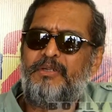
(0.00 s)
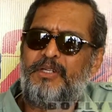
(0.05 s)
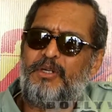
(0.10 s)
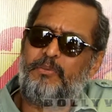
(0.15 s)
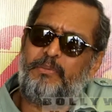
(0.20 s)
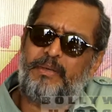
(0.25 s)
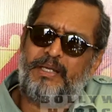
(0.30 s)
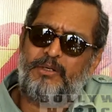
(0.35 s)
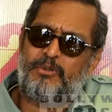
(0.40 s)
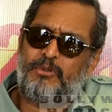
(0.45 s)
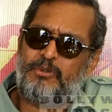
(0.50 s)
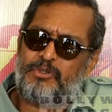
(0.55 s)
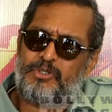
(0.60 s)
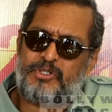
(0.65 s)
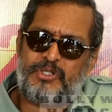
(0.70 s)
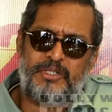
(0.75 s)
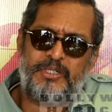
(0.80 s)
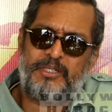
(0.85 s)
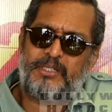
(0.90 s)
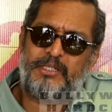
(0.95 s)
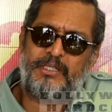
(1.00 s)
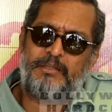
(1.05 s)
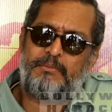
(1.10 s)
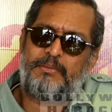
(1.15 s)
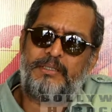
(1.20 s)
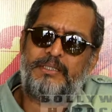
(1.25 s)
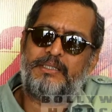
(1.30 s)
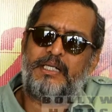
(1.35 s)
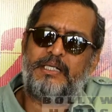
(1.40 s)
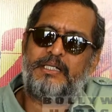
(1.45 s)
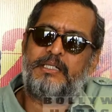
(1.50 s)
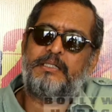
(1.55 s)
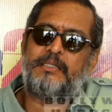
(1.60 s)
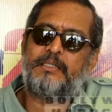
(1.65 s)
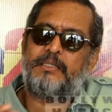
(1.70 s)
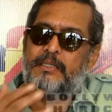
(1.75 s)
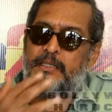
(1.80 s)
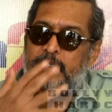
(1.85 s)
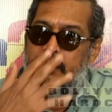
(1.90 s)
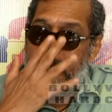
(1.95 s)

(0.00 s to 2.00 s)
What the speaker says: you may lose, that is